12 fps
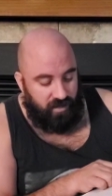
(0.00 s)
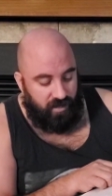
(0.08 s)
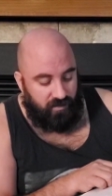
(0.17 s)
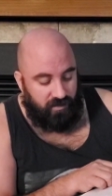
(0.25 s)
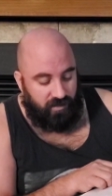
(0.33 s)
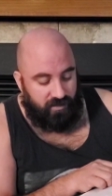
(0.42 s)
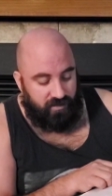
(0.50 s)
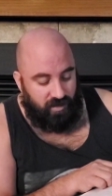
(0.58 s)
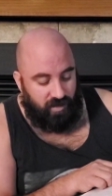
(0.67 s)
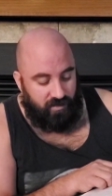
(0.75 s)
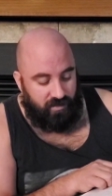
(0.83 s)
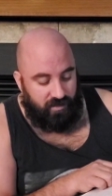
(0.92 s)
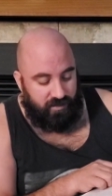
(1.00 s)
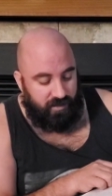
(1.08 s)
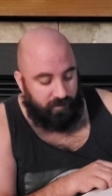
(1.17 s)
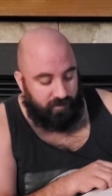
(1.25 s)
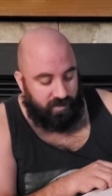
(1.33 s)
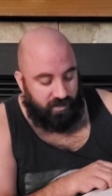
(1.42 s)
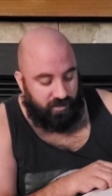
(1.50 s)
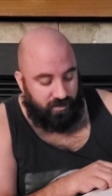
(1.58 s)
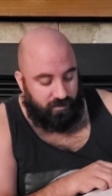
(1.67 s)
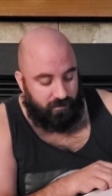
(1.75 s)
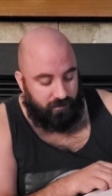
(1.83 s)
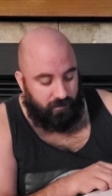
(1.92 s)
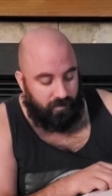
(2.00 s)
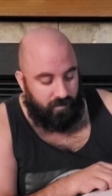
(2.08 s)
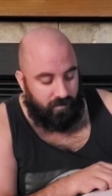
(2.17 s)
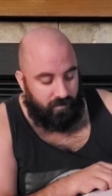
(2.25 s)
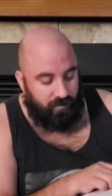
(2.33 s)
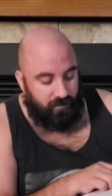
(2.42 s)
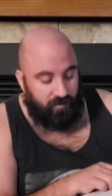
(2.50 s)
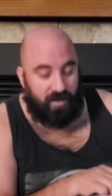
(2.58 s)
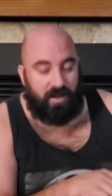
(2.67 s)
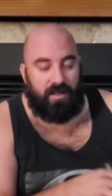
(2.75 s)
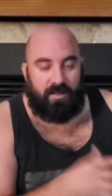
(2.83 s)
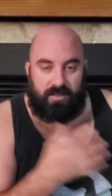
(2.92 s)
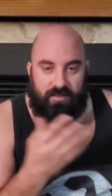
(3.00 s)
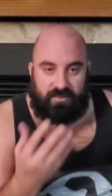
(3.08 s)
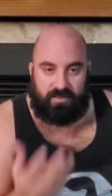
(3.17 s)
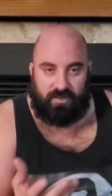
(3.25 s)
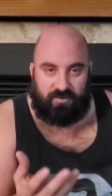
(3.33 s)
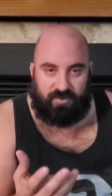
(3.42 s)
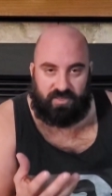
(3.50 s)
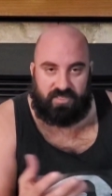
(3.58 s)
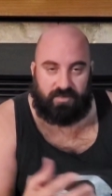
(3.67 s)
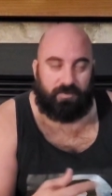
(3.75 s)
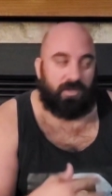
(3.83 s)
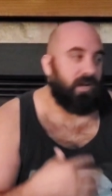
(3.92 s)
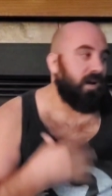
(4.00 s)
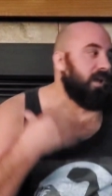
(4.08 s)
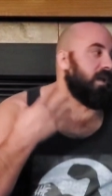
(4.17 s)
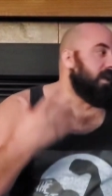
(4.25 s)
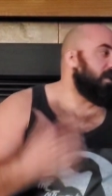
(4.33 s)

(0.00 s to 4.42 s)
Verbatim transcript: And lead us not into temptation. Right? Sounds very similar.